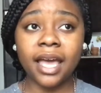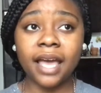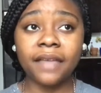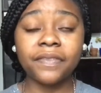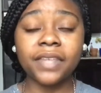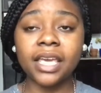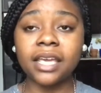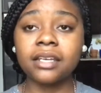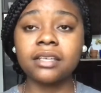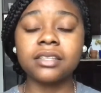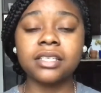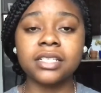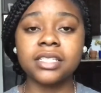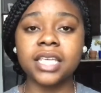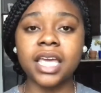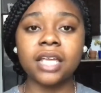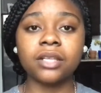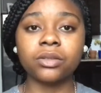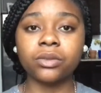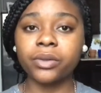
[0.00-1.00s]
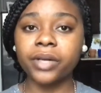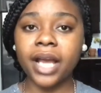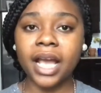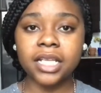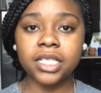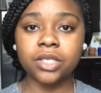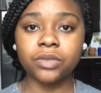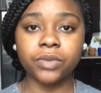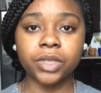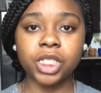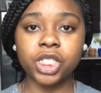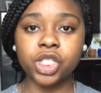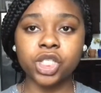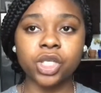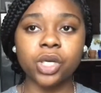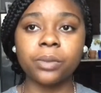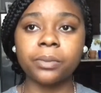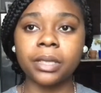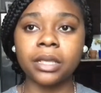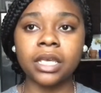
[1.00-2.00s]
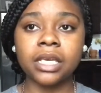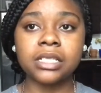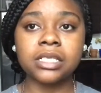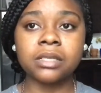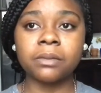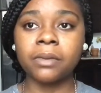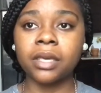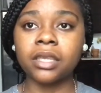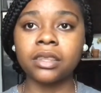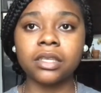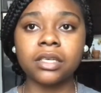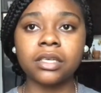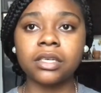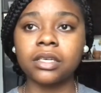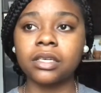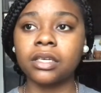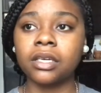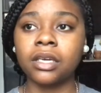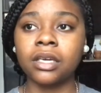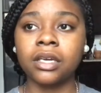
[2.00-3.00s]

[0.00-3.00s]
at the end of the day the lord had to really show me like samantha